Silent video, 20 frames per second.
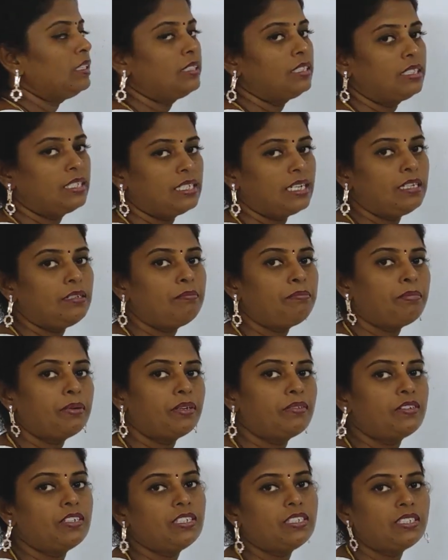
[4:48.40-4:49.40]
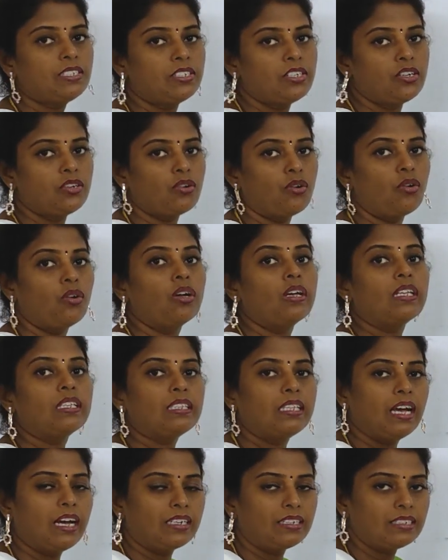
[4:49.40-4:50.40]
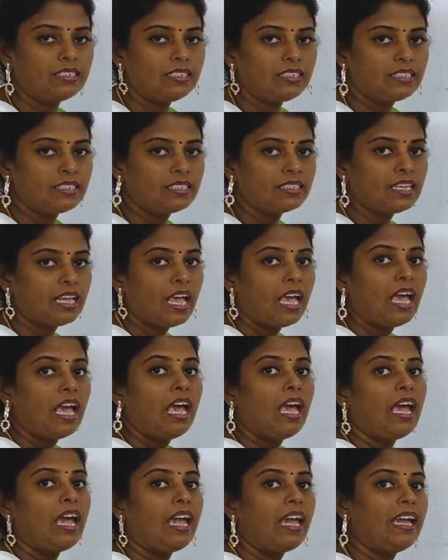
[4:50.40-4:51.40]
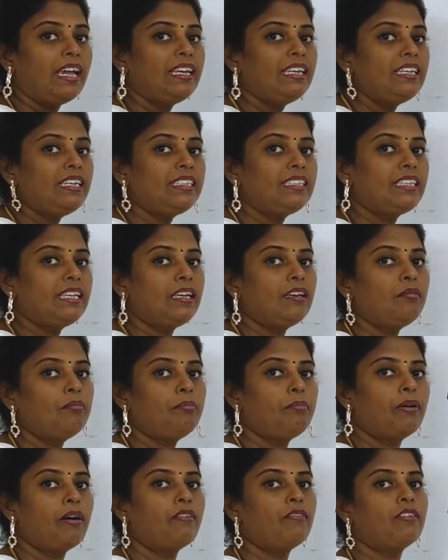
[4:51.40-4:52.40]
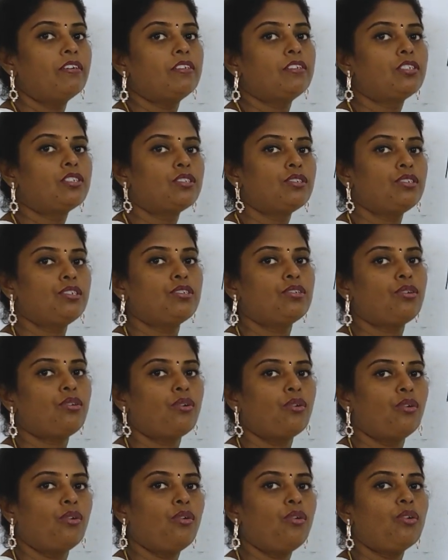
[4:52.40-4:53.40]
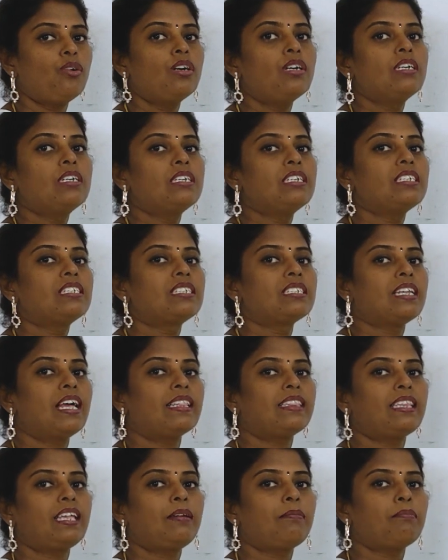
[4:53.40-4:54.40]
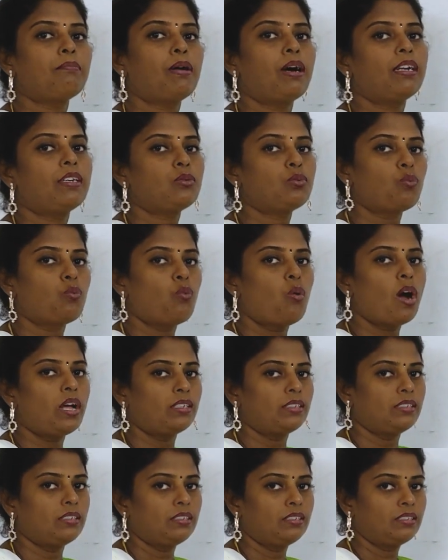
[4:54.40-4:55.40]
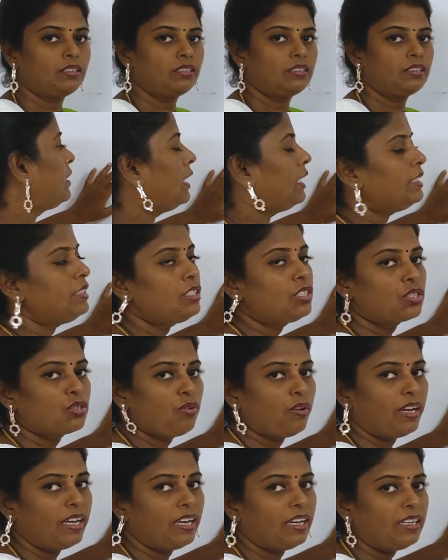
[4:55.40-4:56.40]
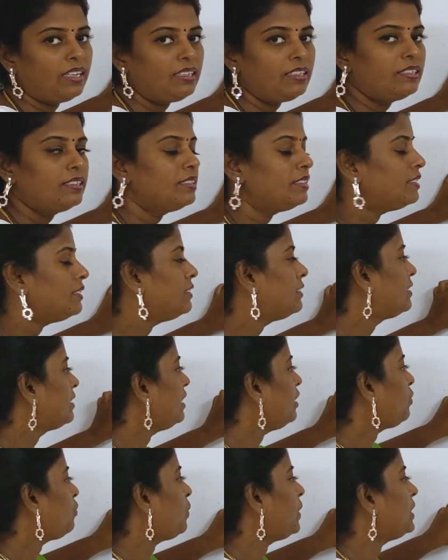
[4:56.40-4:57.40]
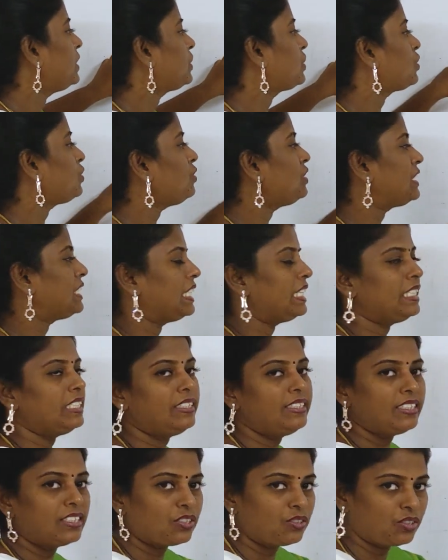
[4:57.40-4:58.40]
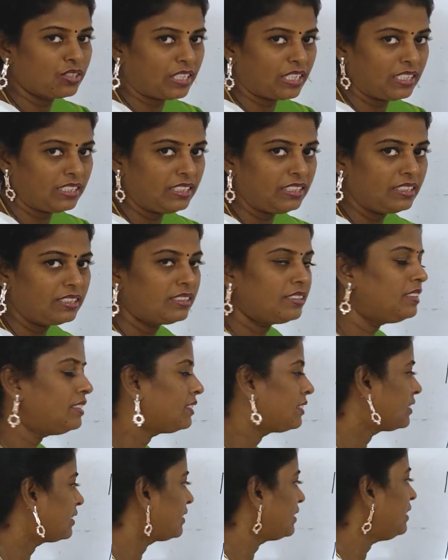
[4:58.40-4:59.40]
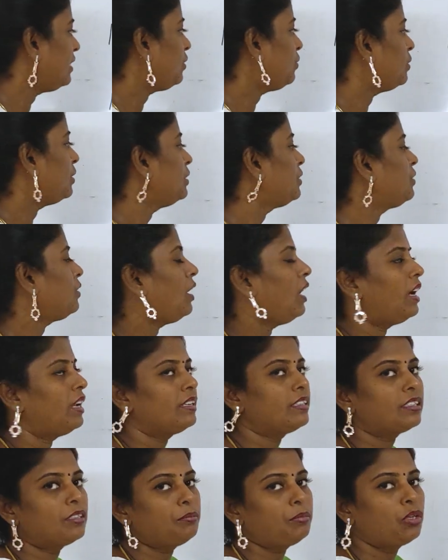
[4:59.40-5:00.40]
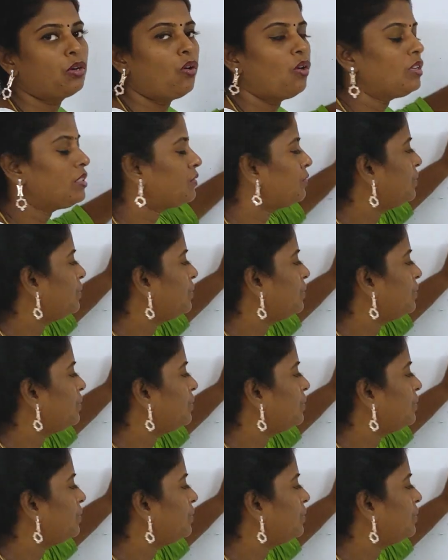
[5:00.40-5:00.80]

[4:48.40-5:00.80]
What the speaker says: 10 power 0, that is anything power 0 is nothing but 1. 10 square is equal to 10 into 10. This is equal to 100 because